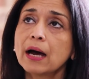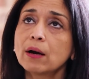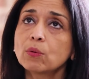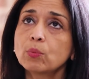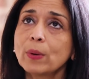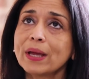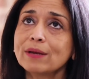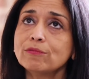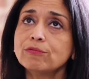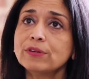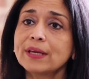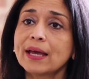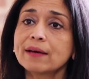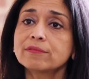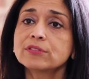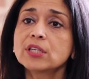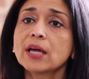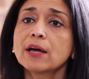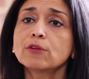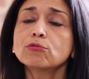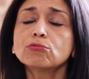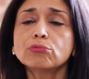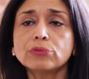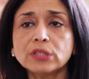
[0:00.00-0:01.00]
when we have
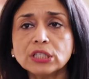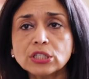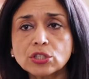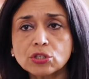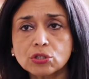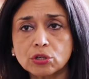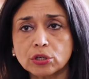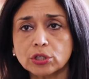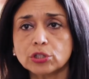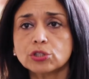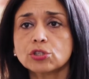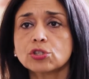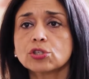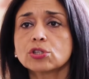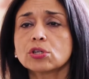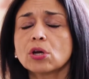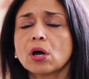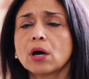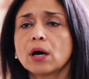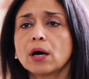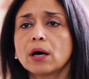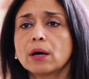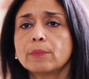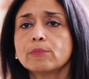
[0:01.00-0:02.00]
done research
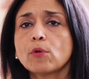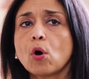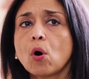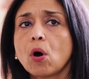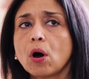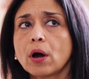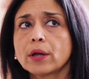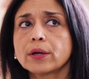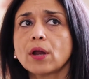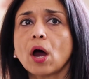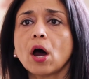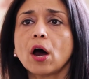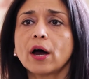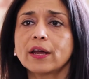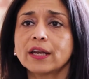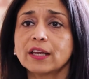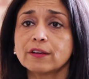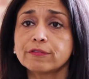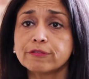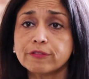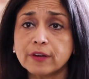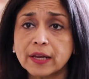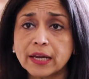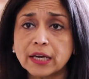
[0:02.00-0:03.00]
on RA
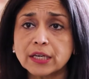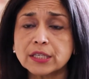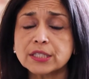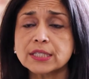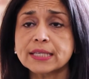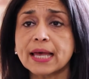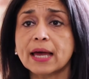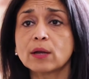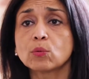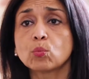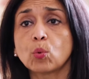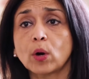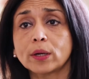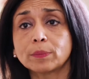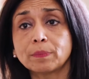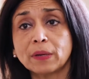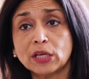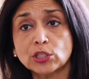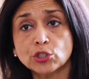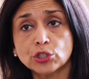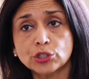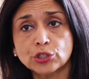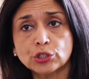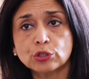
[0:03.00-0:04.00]
flares and what
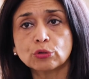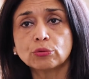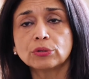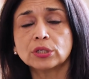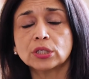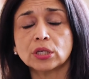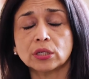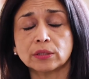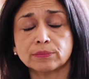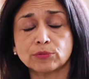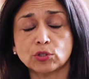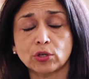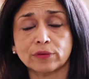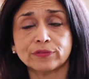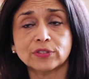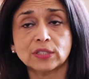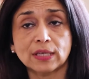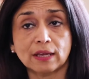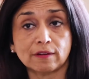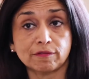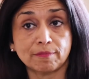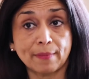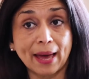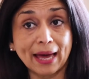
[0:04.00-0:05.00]
patients do in terms of
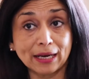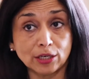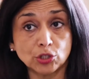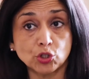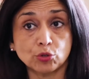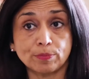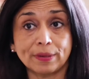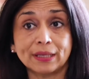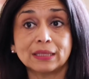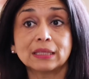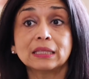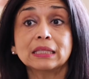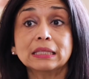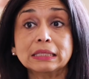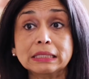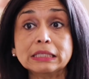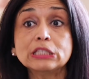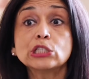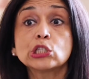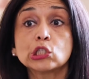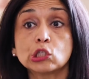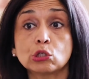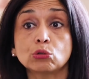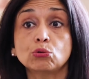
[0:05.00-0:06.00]
self-management,
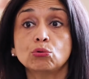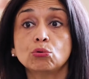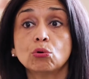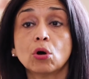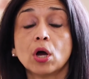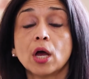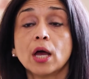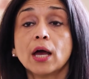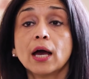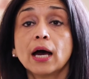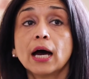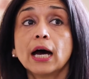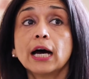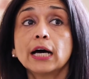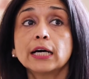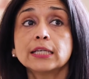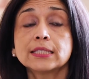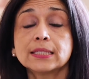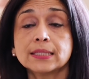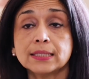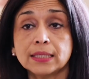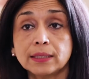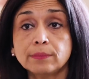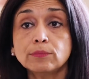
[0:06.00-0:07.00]
these two
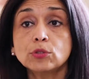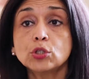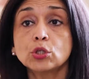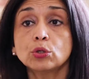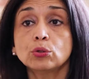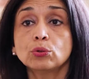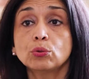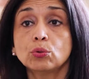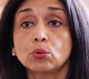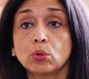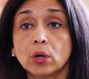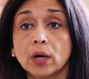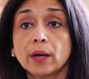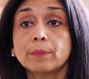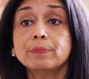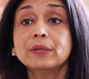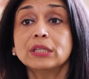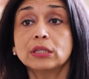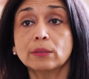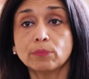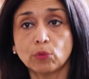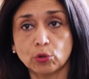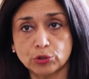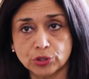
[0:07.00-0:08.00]
seem to be
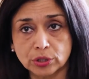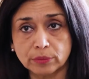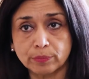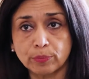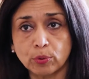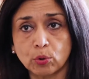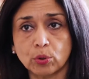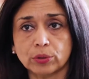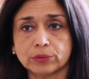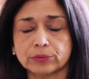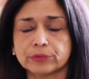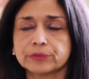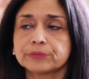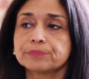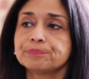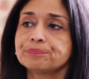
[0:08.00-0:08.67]
the most important.